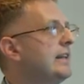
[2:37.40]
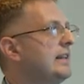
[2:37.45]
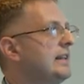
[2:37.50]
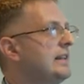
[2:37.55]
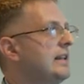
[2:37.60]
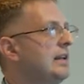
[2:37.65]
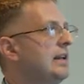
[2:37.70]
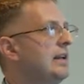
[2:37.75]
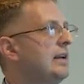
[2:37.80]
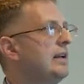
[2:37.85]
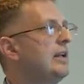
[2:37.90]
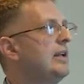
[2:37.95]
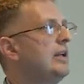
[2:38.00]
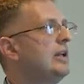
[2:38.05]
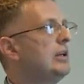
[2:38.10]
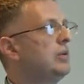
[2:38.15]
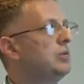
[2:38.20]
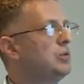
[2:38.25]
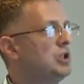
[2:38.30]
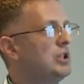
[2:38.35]

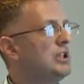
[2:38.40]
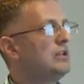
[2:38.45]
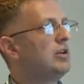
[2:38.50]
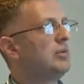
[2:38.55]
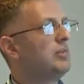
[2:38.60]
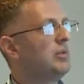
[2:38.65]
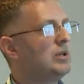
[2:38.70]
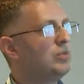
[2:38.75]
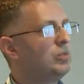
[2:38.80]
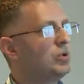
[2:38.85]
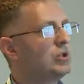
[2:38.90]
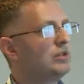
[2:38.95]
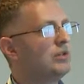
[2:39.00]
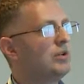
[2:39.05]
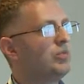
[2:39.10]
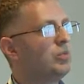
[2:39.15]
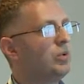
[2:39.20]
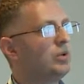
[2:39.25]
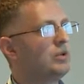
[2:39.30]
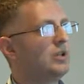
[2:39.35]
mention two main
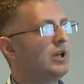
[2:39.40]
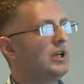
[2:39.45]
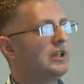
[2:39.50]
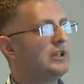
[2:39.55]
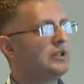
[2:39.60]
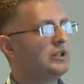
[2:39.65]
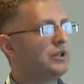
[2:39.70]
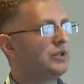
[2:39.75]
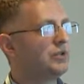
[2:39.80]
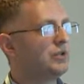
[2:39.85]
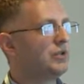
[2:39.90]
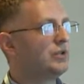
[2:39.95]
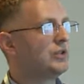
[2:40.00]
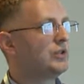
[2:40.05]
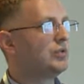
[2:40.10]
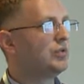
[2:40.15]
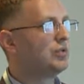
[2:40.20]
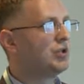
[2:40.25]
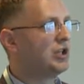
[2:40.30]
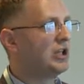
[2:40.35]
areas.
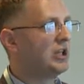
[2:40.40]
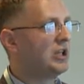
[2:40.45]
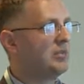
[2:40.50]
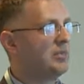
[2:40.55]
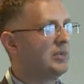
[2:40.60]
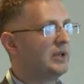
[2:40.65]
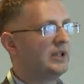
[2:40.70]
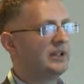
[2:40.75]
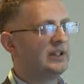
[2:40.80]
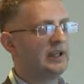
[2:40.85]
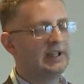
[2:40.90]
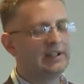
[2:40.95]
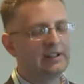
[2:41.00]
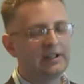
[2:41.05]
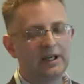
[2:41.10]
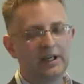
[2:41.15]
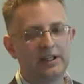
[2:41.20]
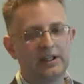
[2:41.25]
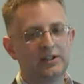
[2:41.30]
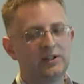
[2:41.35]
I
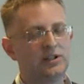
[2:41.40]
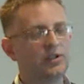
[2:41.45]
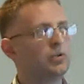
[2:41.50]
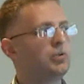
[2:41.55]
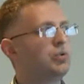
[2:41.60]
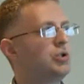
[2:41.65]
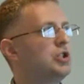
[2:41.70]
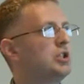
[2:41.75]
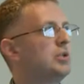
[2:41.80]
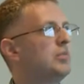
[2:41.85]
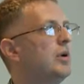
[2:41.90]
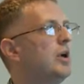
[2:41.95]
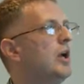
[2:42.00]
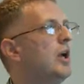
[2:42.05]
studied the